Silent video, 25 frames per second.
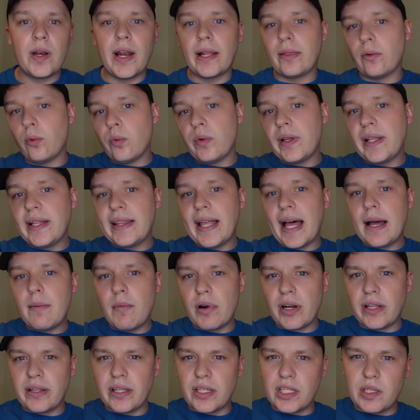I don't need that
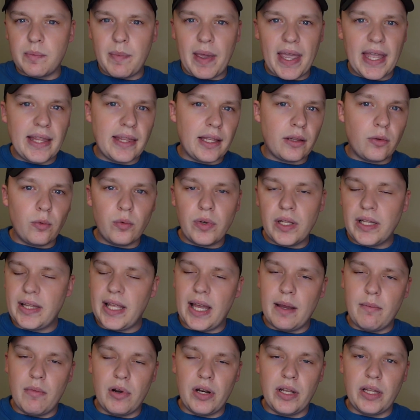money to spend. I don't need
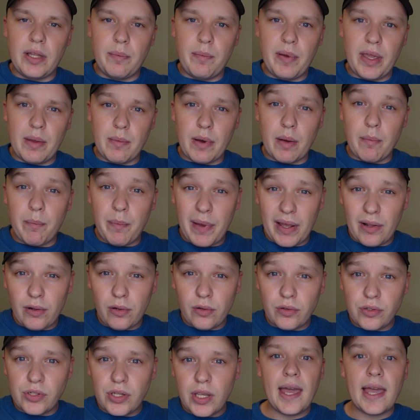that money to pay my bills.